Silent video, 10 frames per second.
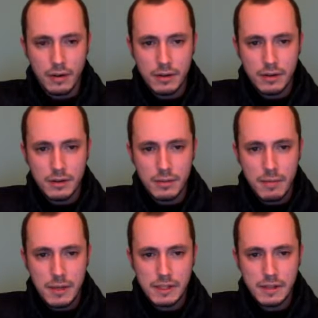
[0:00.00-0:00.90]
So maybe
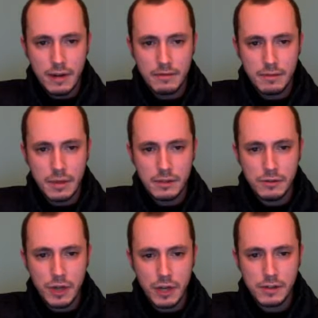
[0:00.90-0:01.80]
it's time for me to
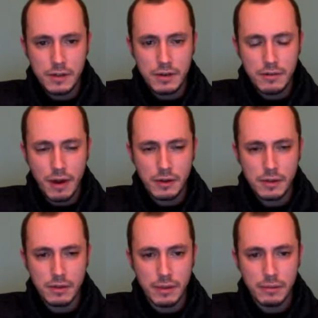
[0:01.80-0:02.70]
change the direction a
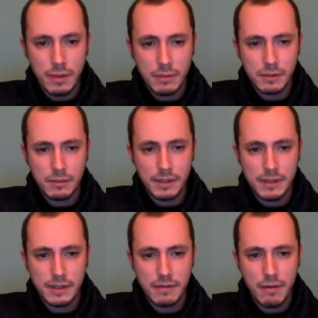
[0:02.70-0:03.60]
bit, maybe to play
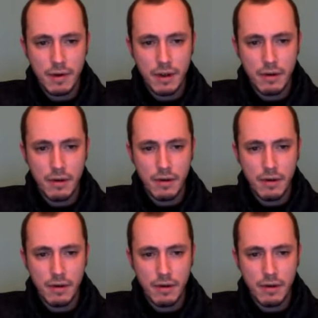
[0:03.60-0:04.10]
c4 here.